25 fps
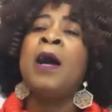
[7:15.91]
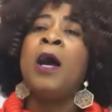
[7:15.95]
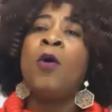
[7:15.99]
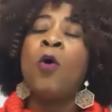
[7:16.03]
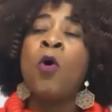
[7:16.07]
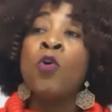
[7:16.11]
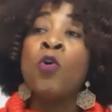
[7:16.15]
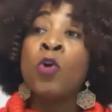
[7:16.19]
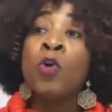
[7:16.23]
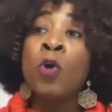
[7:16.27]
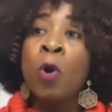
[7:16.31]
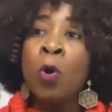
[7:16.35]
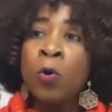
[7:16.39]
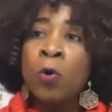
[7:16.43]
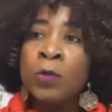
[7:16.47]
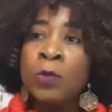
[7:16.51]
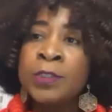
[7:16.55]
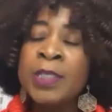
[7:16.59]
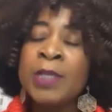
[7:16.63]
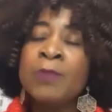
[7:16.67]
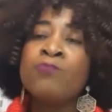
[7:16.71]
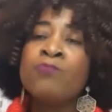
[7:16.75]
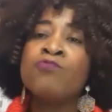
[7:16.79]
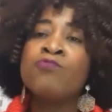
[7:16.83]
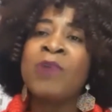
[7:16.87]
or
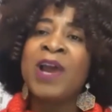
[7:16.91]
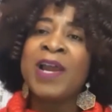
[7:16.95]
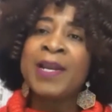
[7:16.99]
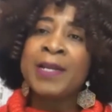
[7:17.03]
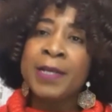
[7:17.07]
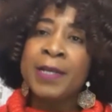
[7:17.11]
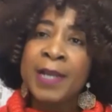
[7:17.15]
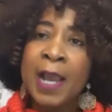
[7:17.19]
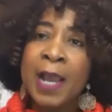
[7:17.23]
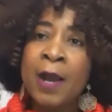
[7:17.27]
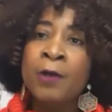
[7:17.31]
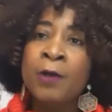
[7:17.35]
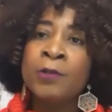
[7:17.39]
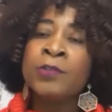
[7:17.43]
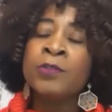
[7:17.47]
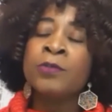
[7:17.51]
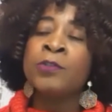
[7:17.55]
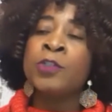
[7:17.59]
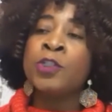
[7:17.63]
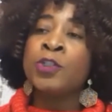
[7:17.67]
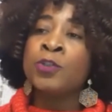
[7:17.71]
goals, and write it out.